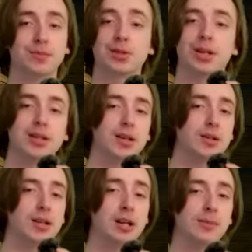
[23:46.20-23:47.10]
so I thought a
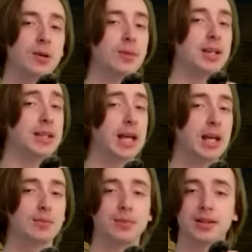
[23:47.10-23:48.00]
lot about my
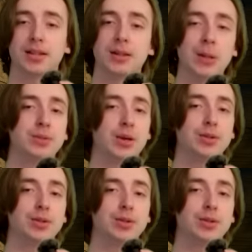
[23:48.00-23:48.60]
game and the themes